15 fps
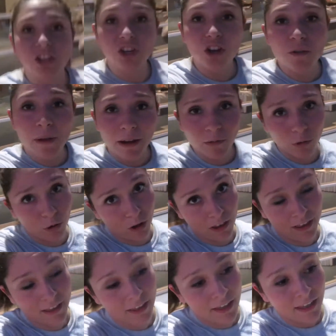You know my rule.
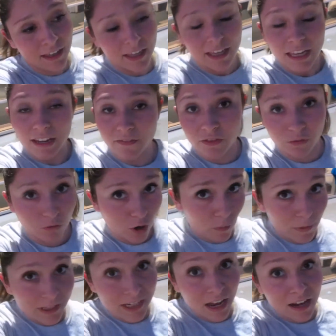If the
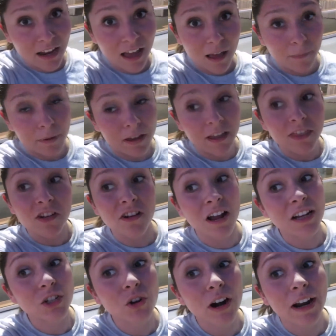rope is not up, they're
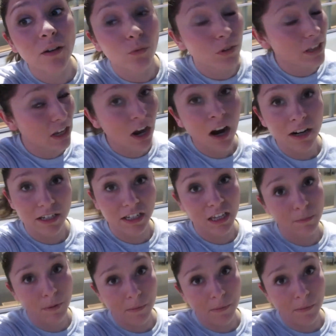not trying really hard to keep